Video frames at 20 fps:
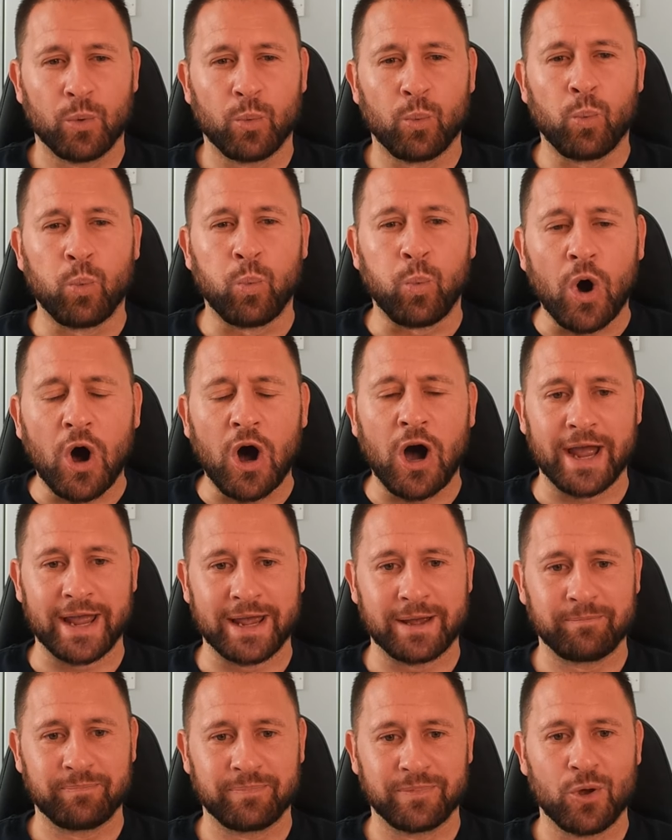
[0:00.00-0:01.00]
Why?
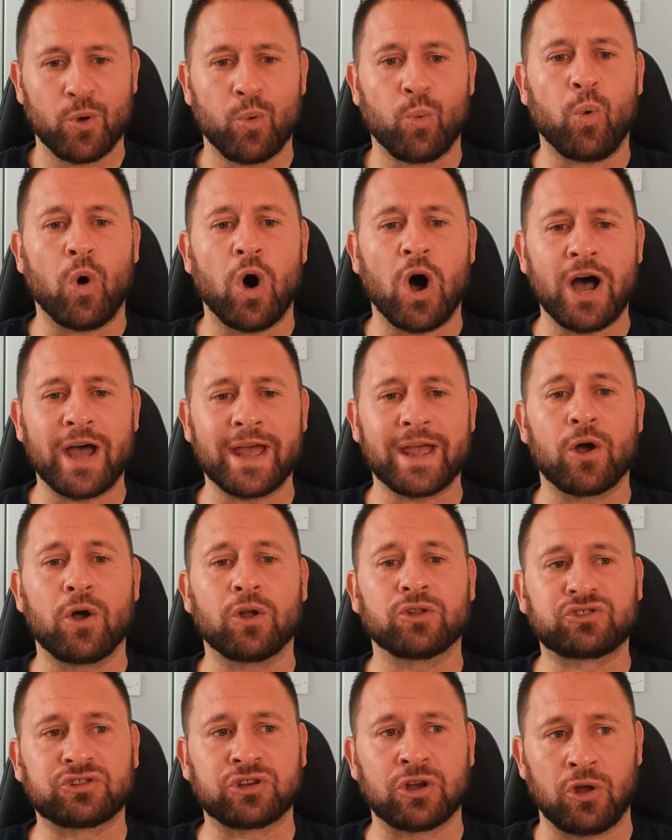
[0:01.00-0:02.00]
Why
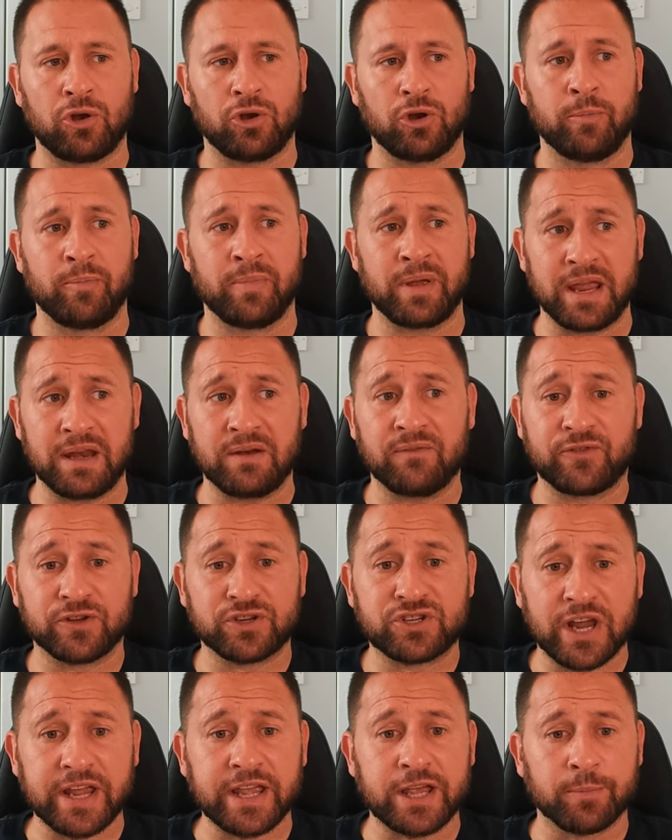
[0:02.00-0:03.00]
are Tottenham in
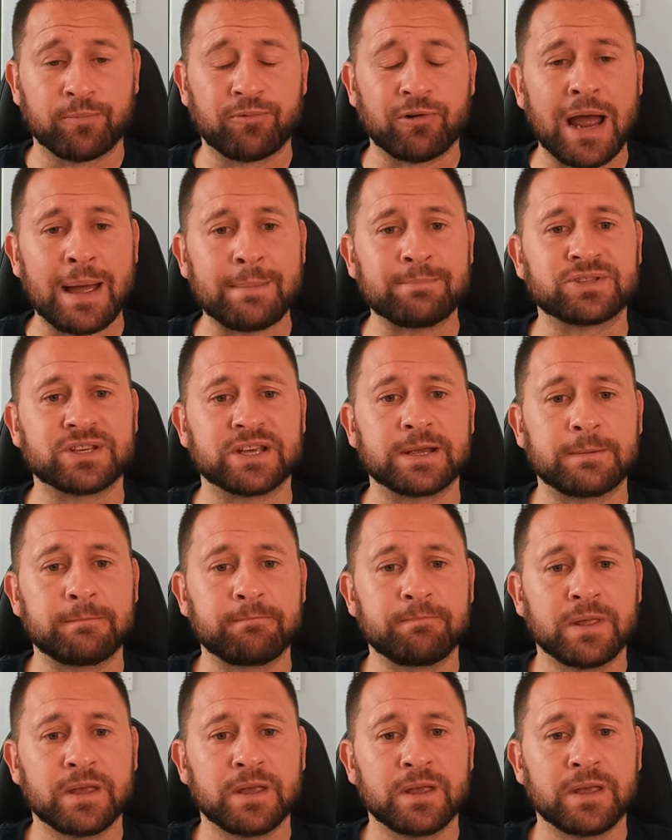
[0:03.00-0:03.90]
for Jacob Ramsey?